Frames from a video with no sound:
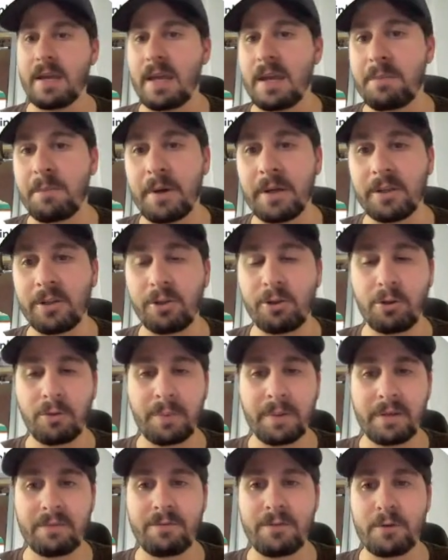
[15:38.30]
It might look a
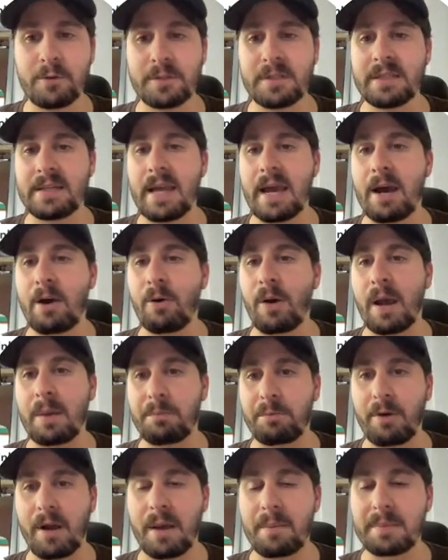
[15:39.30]
little bit confusing now. I
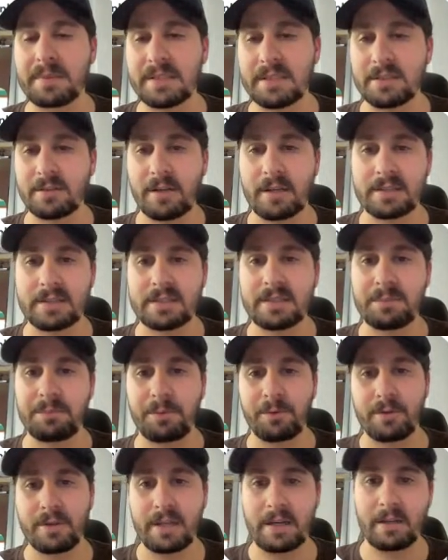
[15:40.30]
promise it's a lot
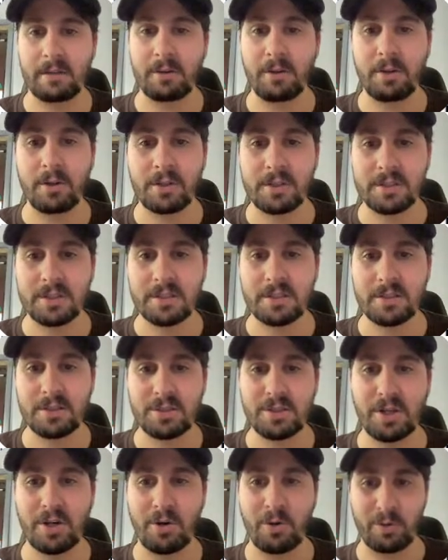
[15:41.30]
simpler than it looks.
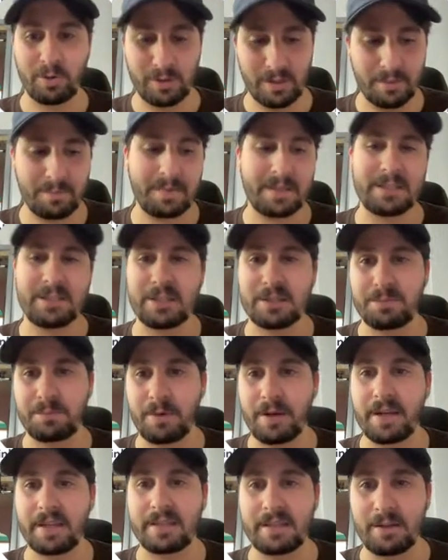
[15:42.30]
So let me just
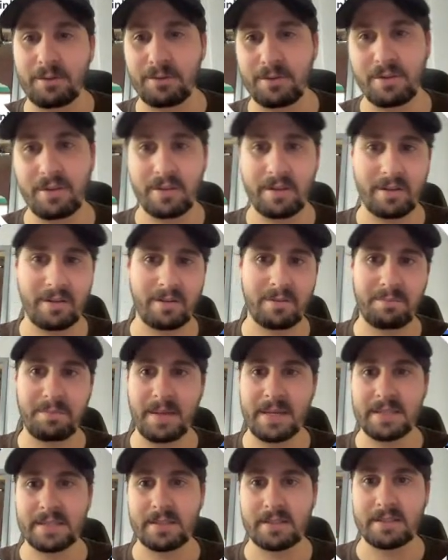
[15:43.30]
break it down to the
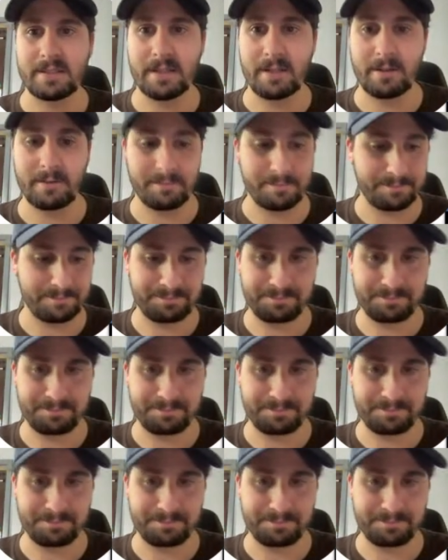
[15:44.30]
basics here.